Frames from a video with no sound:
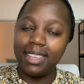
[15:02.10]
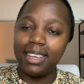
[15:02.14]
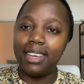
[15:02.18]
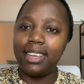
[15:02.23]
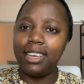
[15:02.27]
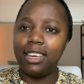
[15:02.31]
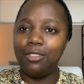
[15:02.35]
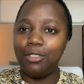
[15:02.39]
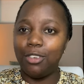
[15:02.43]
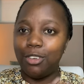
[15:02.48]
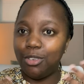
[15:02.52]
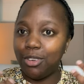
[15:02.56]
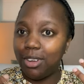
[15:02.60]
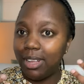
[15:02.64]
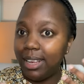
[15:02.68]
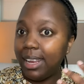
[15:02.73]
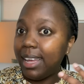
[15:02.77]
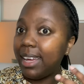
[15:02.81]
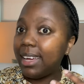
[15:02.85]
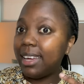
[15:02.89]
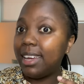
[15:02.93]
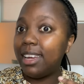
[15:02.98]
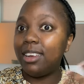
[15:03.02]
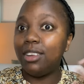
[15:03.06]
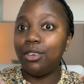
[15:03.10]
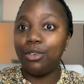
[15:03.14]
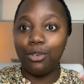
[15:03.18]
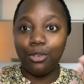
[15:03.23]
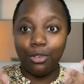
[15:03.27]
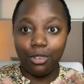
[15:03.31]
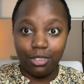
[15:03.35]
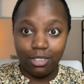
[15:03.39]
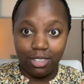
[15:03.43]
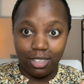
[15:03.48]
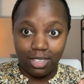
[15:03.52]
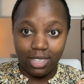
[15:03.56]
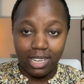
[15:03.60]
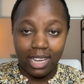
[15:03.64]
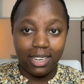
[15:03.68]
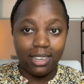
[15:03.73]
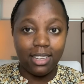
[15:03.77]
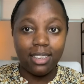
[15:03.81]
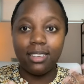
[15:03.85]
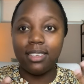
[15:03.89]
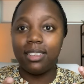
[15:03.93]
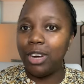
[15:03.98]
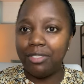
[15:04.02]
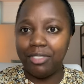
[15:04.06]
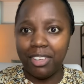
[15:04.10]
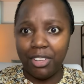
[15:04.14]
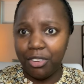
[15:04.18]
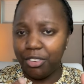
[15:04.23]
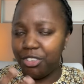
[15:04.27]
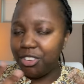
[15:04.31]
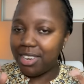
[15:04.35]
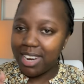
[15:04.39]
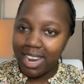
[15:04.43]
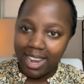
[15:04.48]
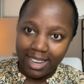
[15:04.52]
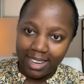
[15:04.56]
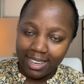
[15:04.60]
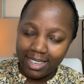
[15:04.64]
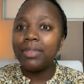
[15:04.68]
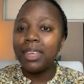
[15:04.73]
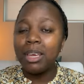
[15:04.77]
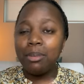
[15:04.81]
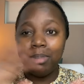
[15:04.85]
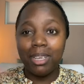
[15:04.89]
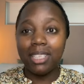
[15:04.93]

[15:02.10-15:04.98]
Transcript: and then if you don't like it, you could return it after you try it.